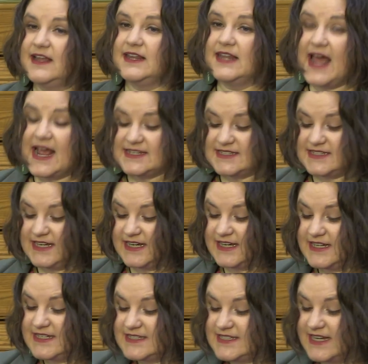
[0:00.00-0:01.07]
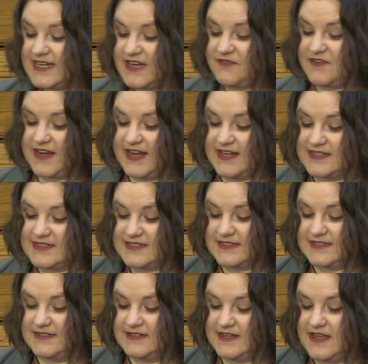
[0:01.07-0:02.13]
lasting
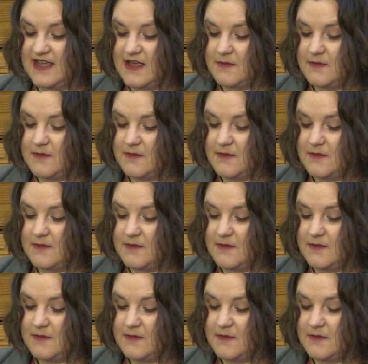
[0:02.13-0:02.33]
significance,